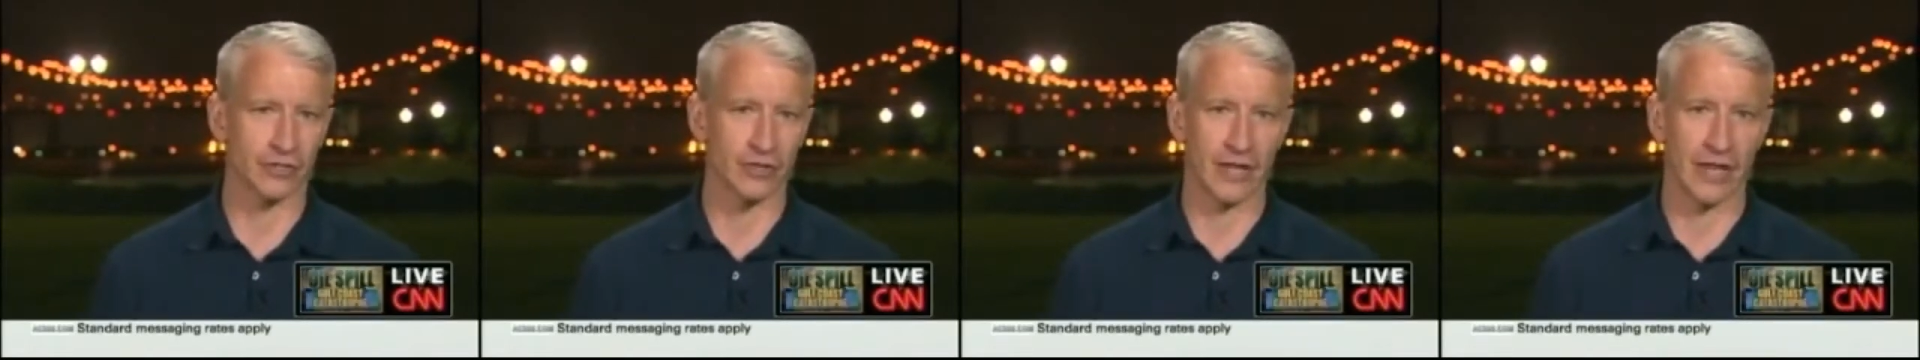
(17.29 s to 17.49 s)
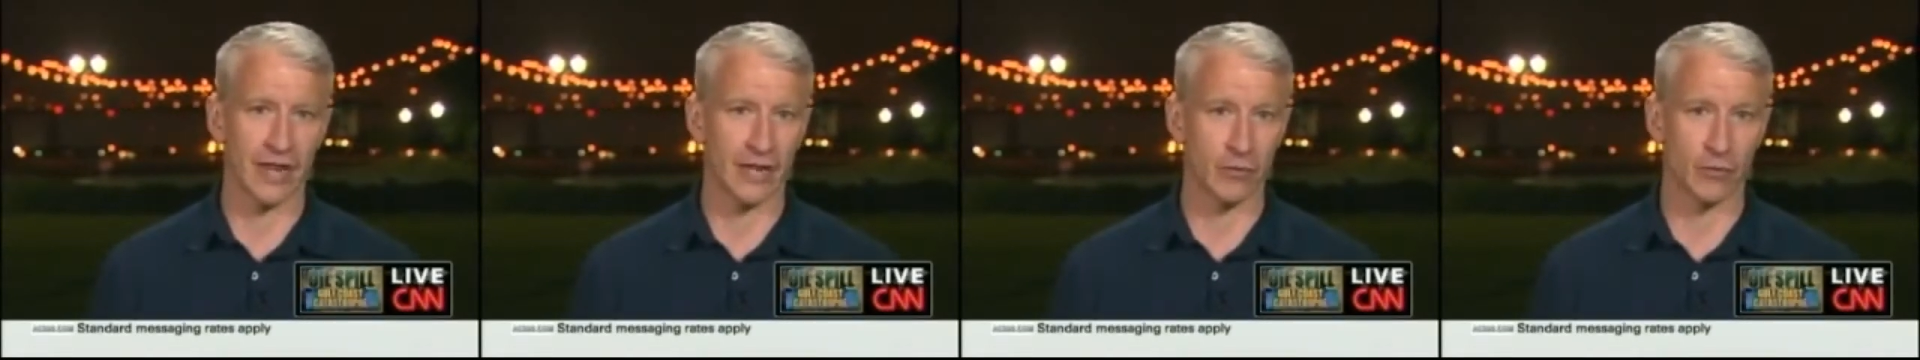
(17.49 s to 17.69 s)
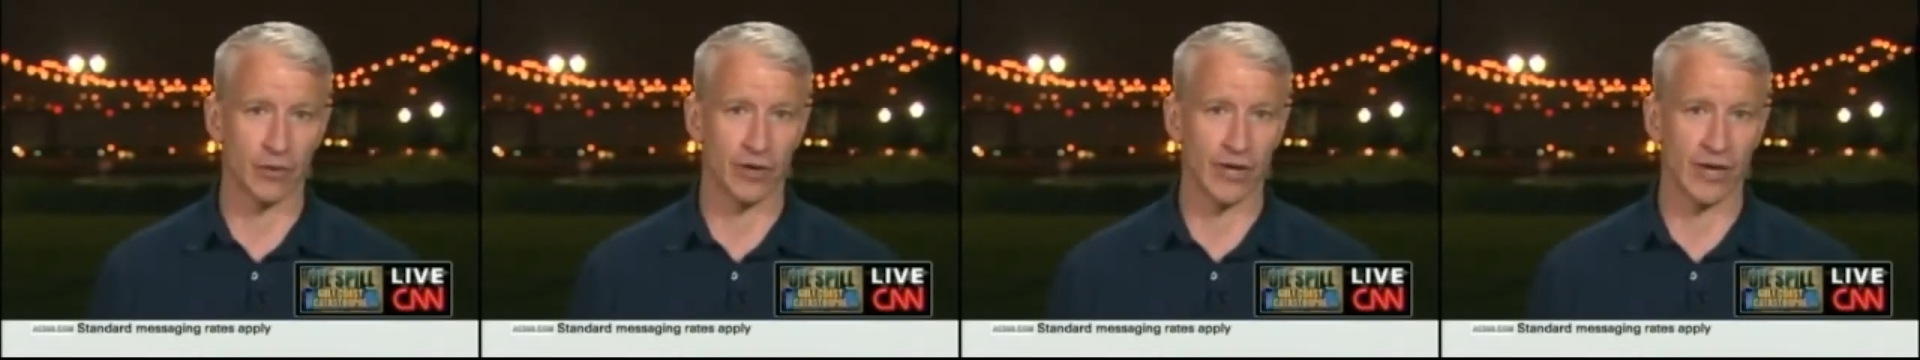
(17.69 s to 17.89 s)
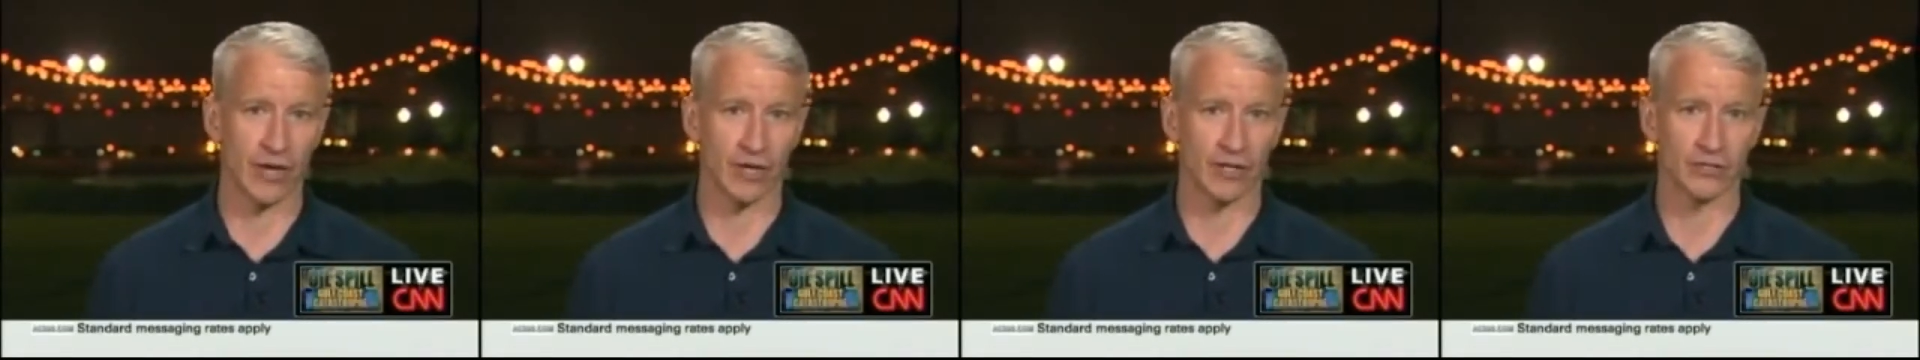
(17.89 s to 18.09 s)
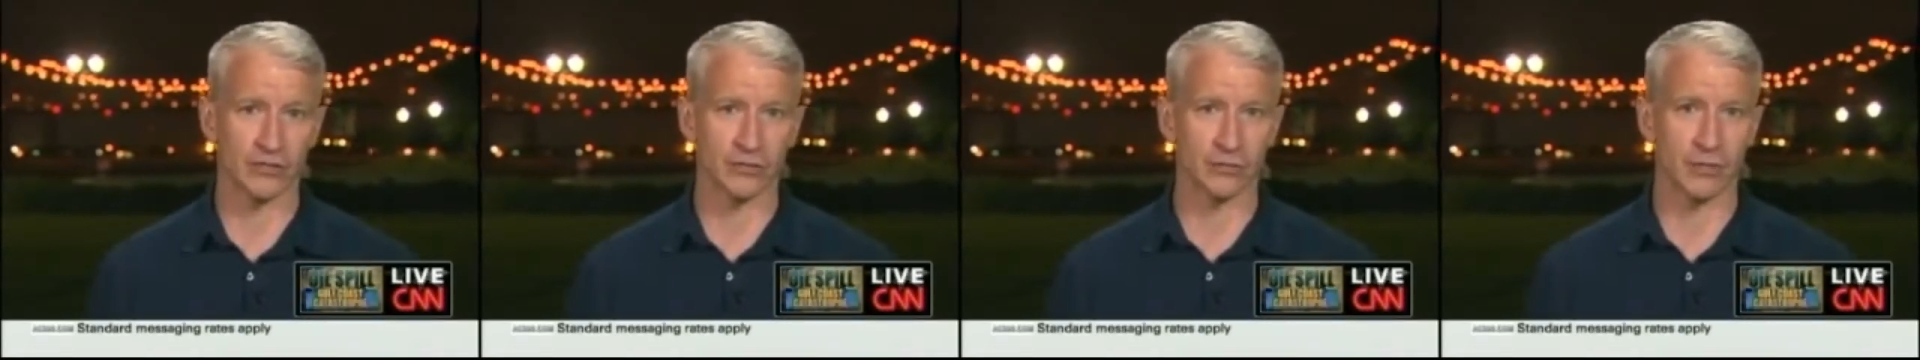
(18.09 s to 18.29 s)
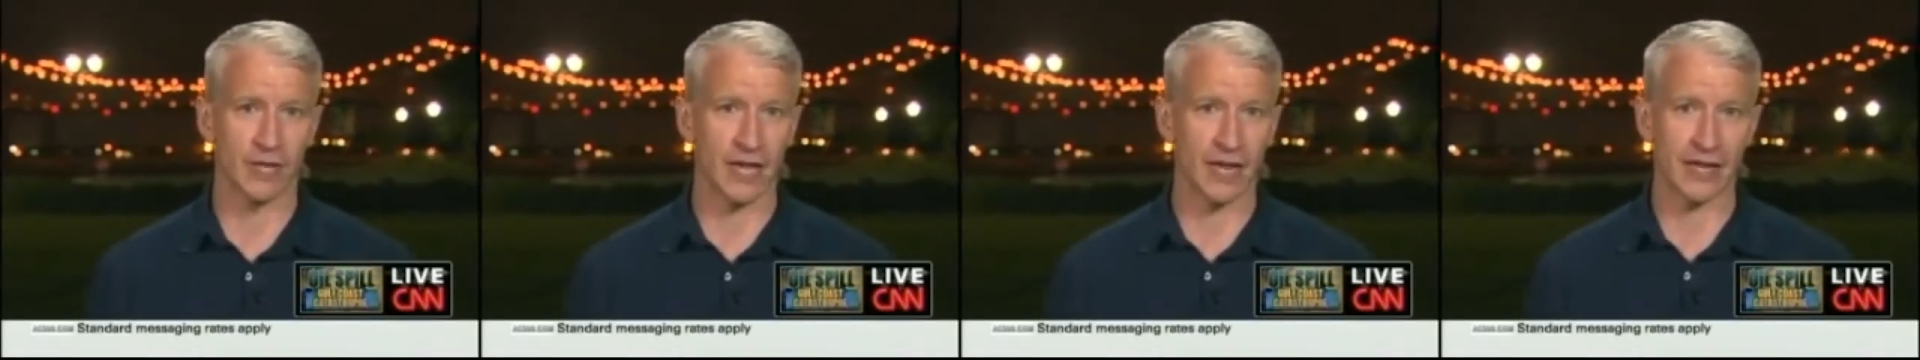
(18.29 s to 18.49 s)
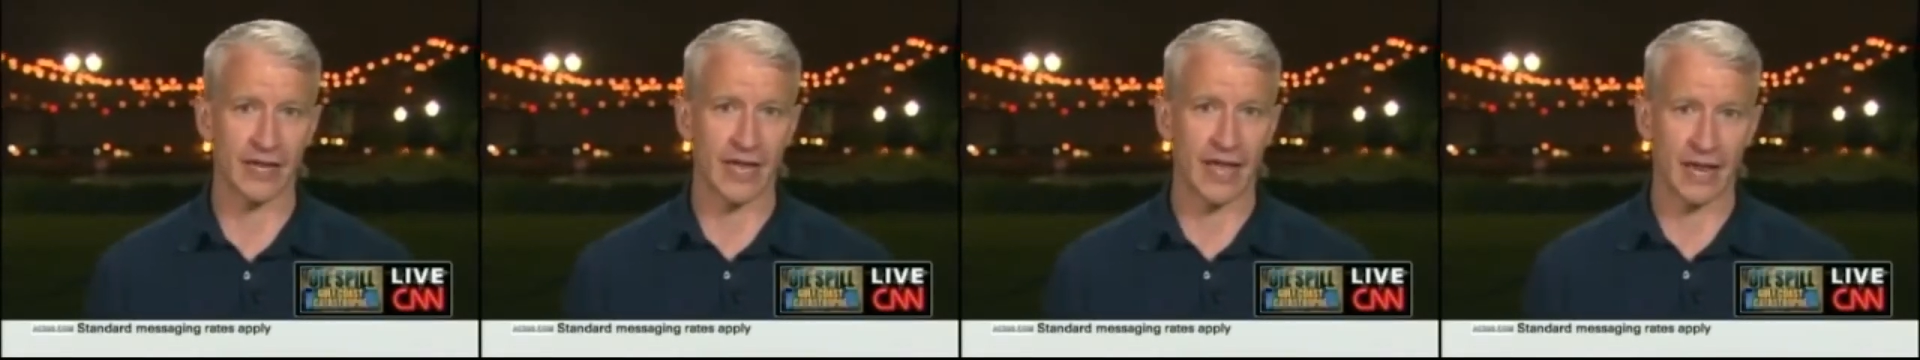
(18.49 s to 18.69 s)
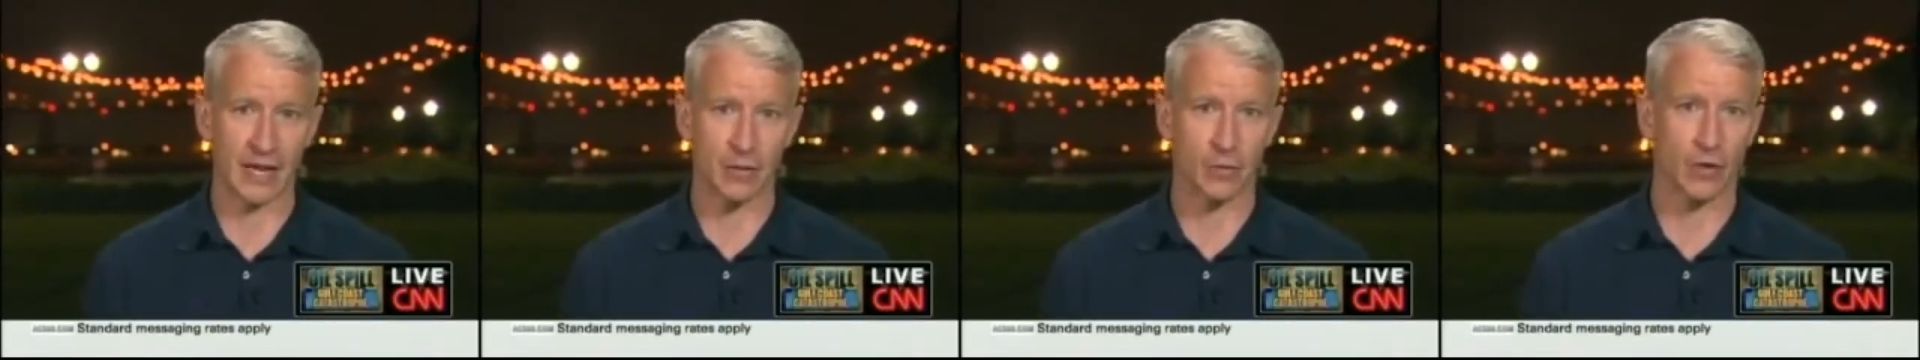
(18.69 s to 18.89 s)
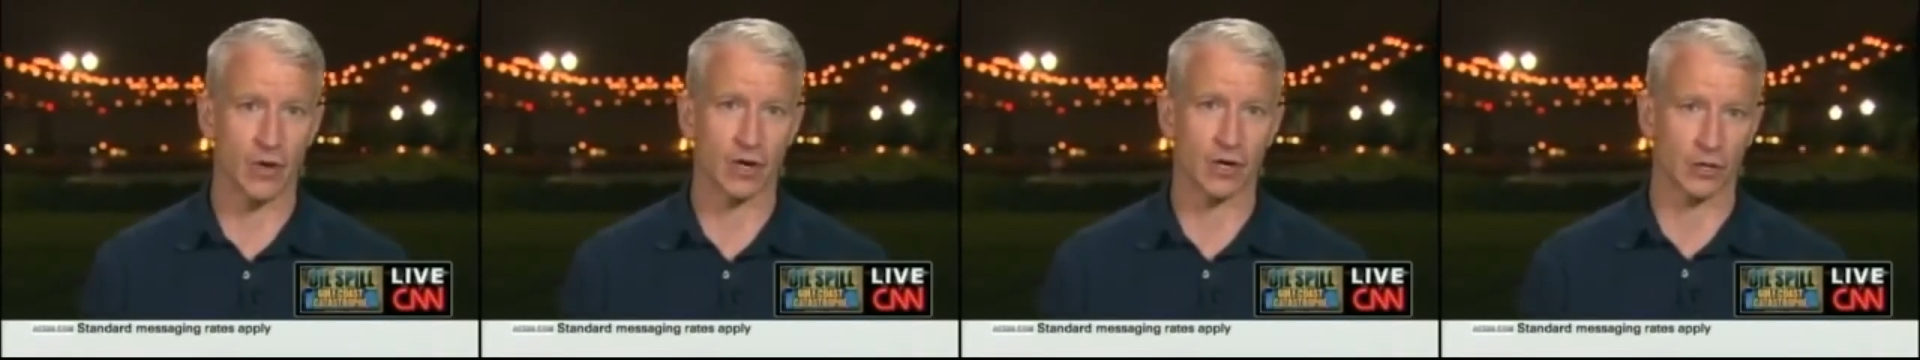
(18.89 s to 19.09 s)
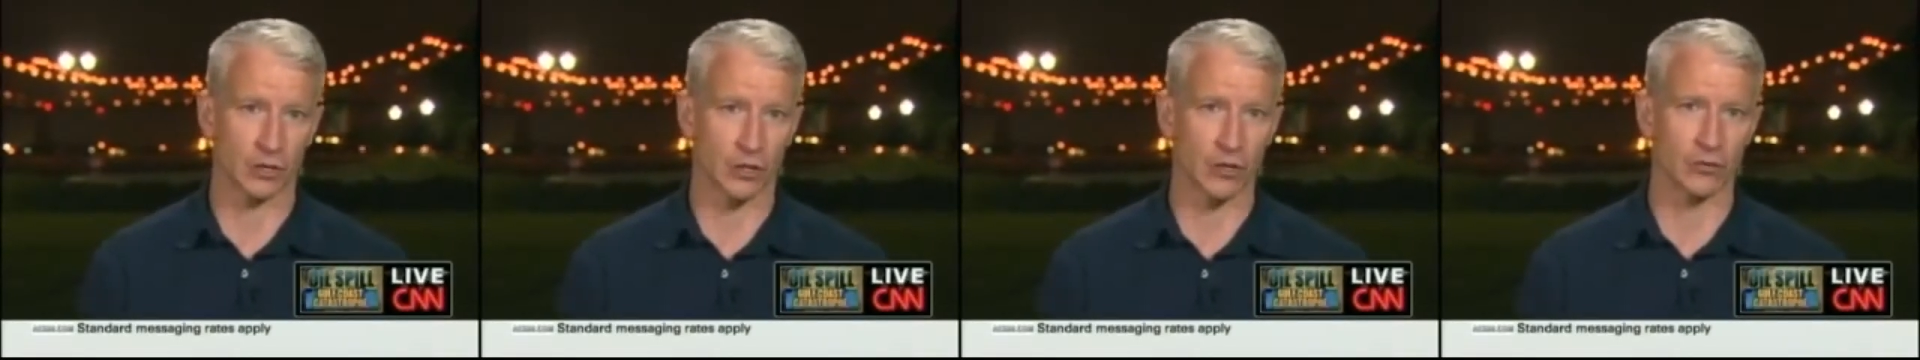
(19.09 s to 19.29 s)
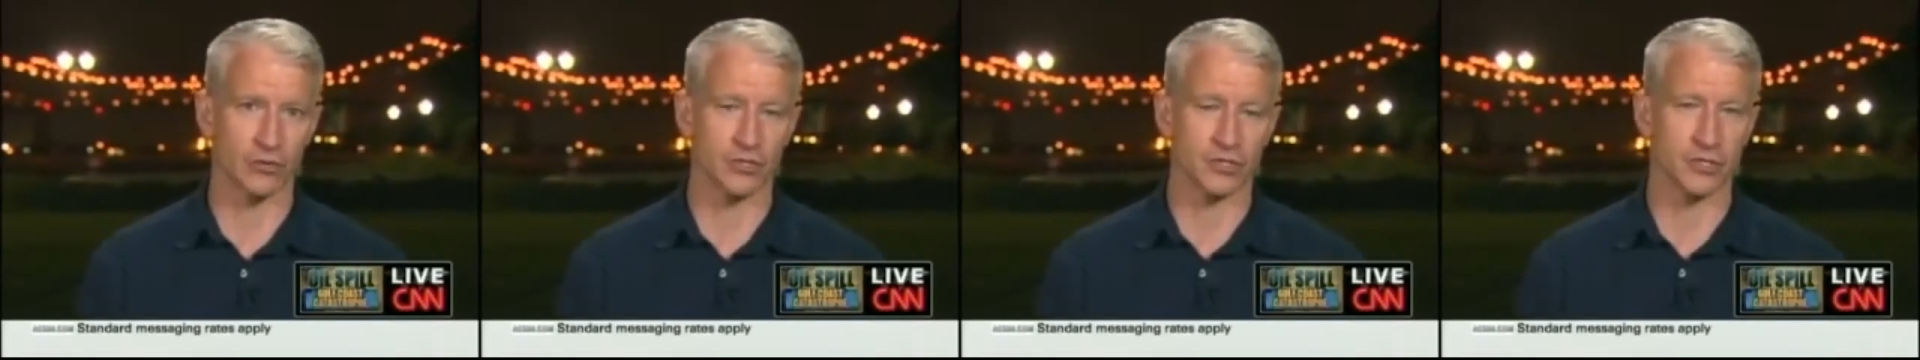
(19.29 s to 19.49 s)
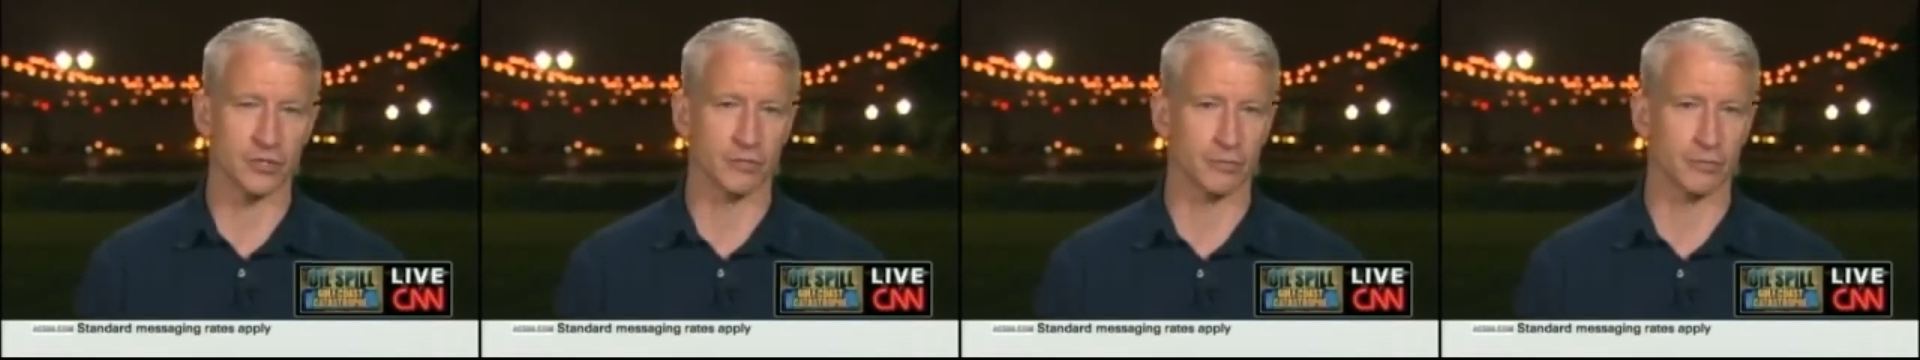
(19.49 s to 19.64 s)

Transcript: and anyone else from getting anywhere close